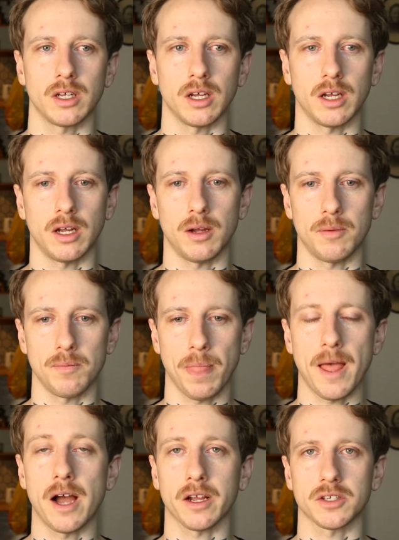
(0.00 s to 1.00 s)

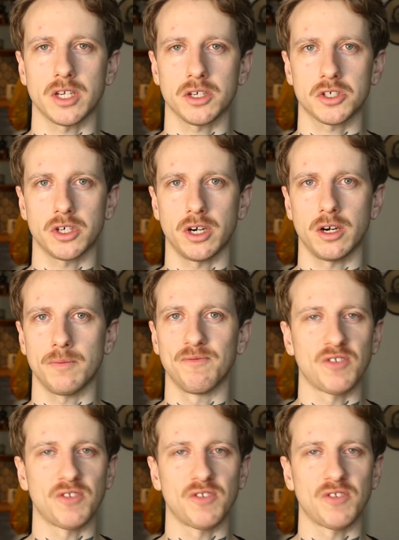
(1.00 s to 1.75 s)
architecture